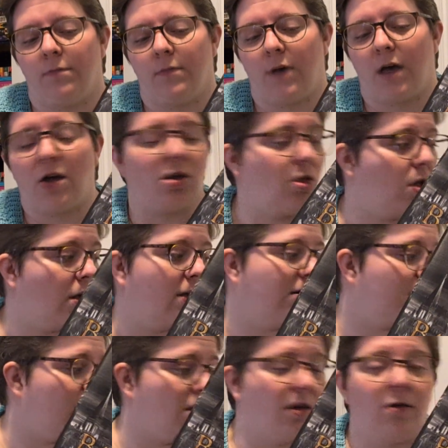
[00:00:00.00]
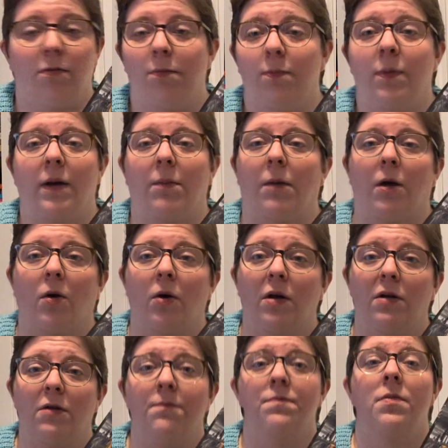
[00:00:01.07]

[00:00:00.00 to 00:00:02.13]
I could look and tell you, but I'm not going to.